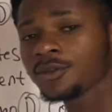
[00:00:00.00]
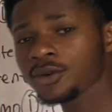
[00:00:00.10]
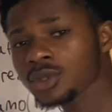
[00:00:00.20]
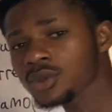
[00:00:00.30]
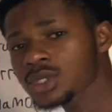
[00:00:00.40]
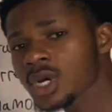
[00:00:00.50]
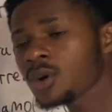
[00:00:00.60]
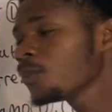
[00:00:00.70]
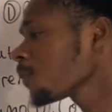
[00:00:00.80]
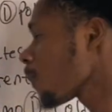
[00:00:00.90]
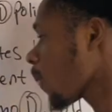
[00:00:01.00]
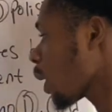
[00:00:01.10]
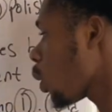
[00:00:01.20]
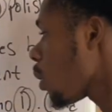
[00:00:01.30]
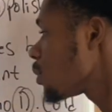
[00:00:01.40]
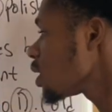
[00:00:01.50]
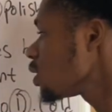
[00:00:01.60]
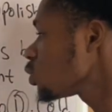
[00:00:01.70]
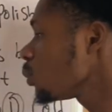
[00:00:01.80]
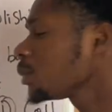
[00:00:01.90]
The photocell comes
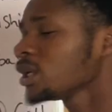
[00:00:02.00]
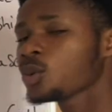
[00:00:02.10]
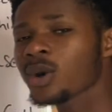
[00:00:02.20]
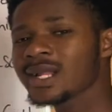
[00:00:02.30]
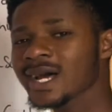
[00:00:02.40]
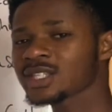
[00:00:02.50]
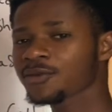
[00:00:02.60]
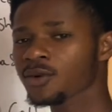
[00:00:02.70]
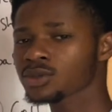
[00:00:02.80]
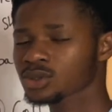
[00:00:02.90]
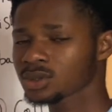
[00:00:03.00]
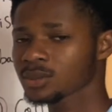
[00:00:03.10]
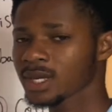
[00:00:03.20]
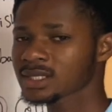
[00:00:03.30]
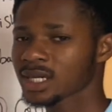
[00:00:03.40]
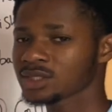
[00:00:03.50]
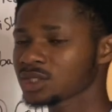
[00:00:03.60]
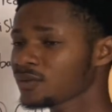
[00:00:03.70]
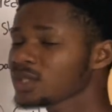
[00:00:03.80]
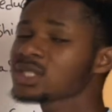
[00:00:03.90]
into play when light falls on a metal,
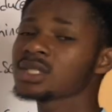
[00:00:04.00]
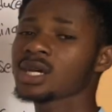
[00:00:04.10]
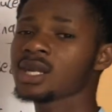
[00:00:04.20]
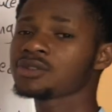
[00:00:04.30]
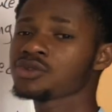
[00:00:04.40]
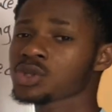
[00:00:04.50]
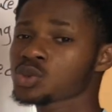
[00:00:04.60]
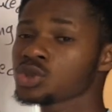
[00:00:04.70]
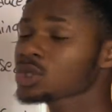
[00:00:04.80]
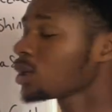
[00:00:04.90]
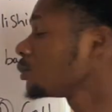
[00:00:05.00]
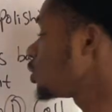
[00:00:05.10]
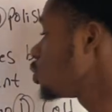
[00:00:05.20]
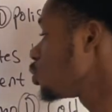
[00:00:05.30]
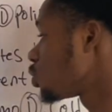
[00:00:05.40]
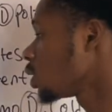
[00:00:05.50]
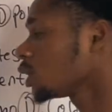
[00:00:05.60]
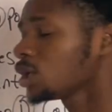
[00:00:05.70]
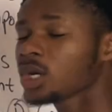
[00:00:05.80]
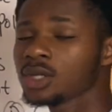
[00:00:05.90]
generating electrons, which can be used
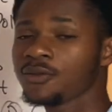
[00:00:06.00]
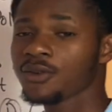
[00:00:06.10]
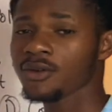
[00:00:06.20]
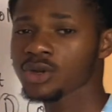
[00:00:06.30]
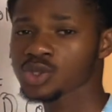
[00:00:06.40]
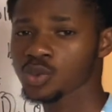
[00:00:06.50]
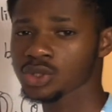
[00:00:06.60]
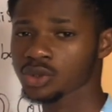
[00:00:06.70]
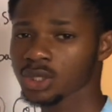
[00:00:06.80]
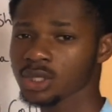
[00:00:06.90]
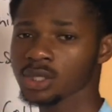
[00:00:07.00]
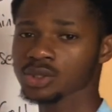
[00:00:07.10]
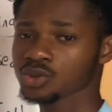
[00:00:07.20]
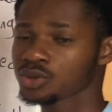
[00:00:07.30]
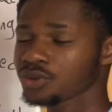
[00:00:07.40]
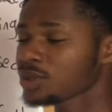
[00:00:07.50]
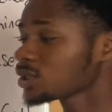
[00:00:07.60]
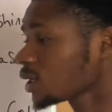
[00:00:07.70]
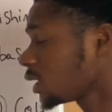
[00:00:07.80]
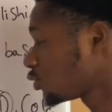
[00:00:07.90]
in various ways, okay, to create
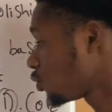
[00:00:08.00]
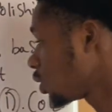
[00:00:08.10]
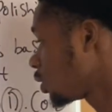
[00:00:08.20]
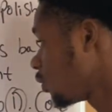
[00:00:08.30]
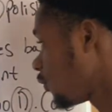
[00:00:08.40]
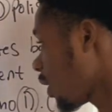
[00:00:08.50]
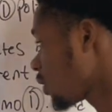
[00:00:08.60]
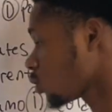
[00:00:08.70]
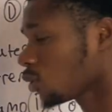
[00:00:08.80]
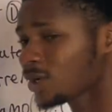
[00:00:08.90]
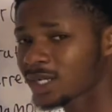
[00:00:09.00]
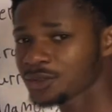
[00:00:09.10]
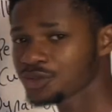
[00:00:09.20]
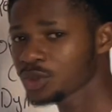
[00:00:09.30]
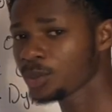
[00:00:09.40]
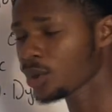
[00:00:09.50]
electronic device or electric